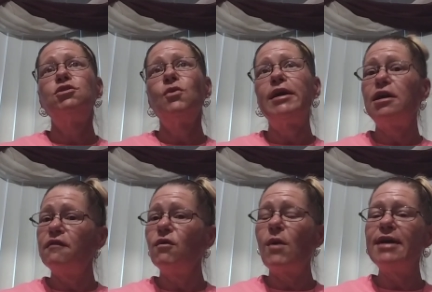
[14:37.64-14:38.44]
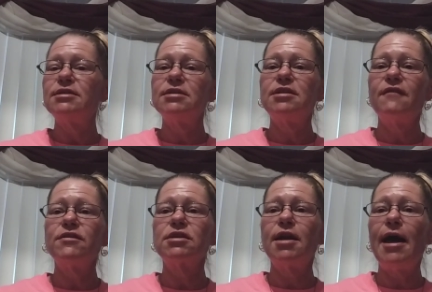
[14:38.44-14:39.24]
doing giveaways and stuff
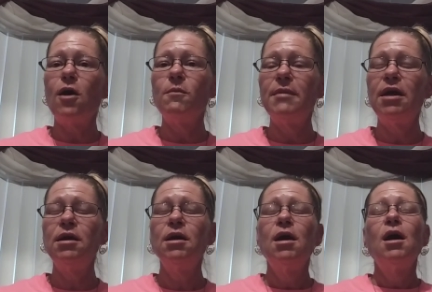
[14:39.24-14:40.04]
is going to help me.